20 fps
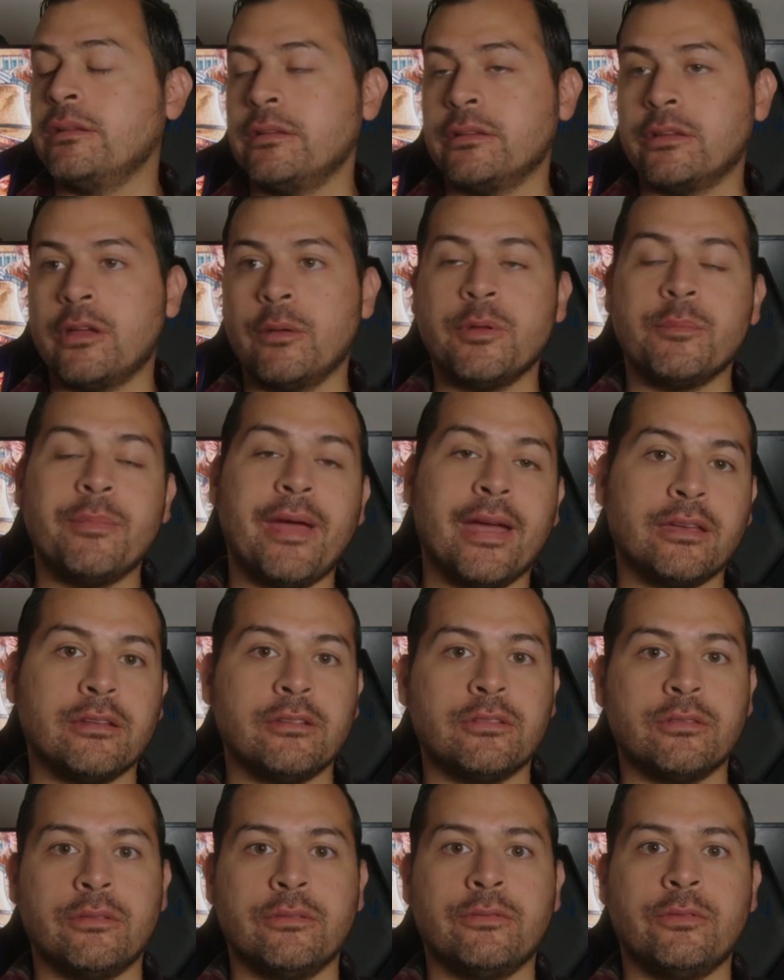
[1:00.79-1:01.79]
coming back
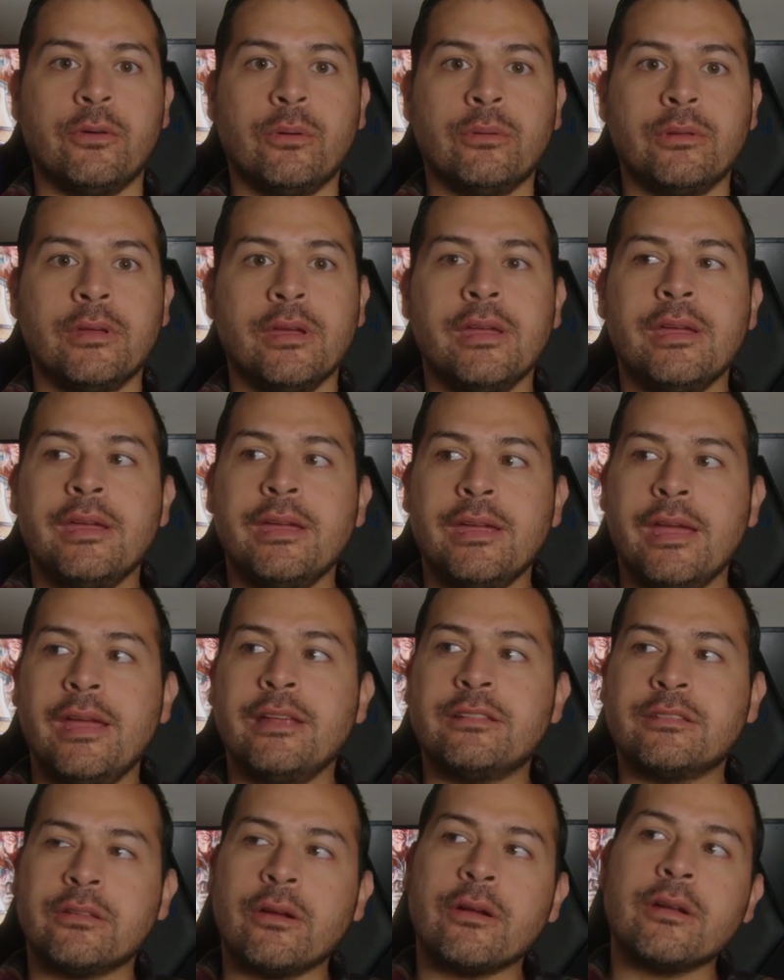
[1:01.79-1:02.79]
into the fold,
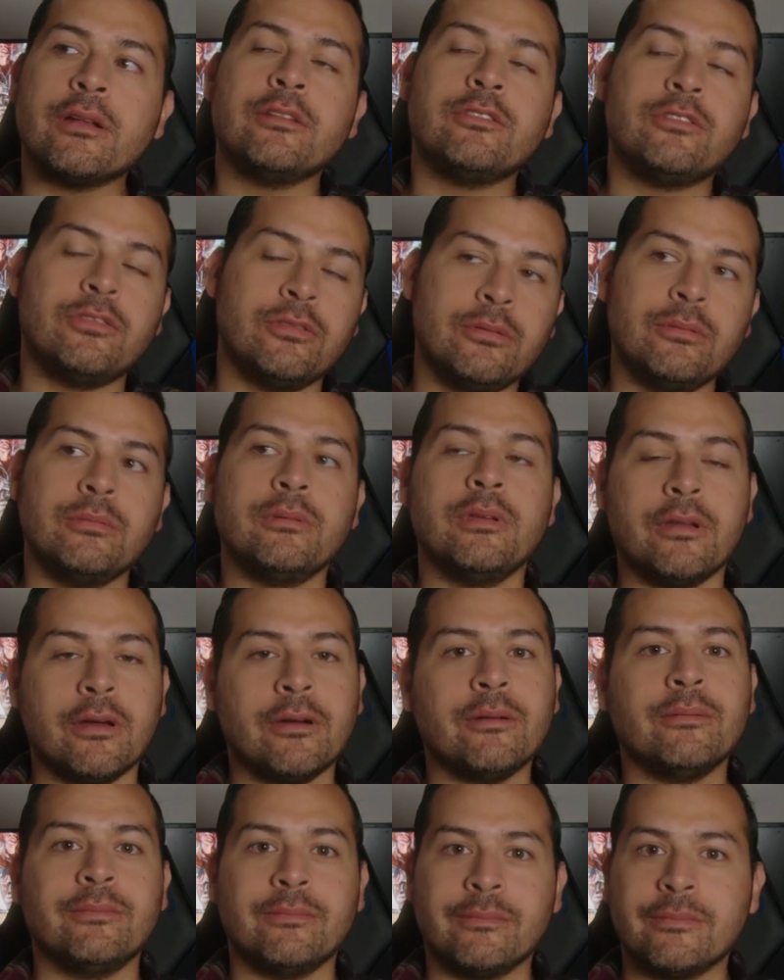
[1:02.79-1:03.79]
it started to,
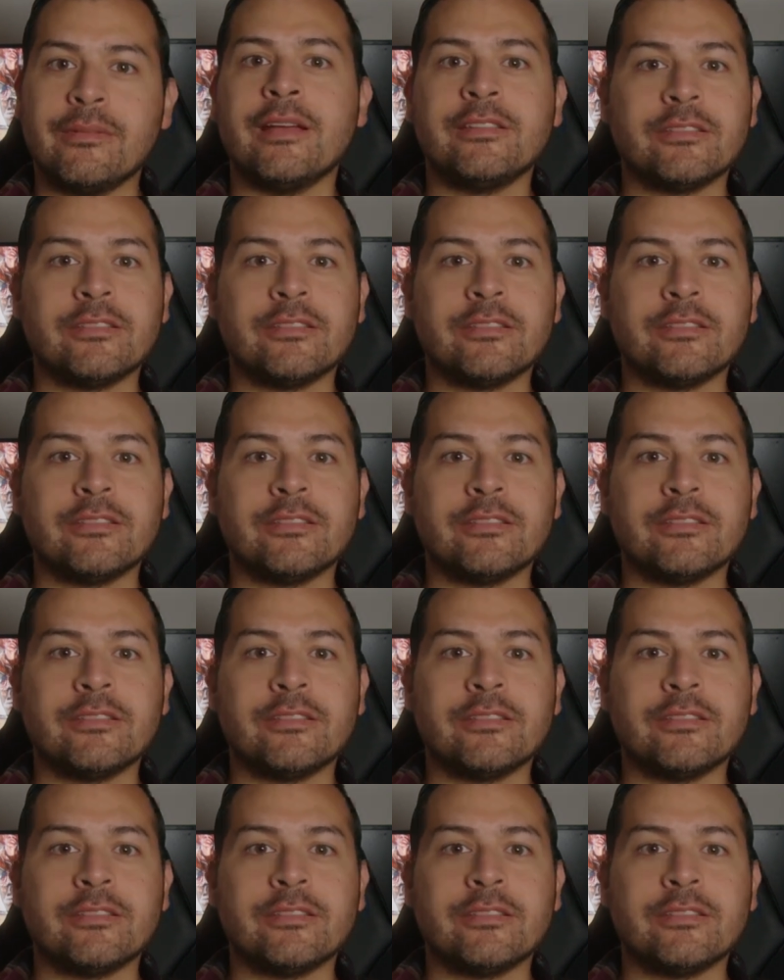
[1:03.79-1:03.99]
I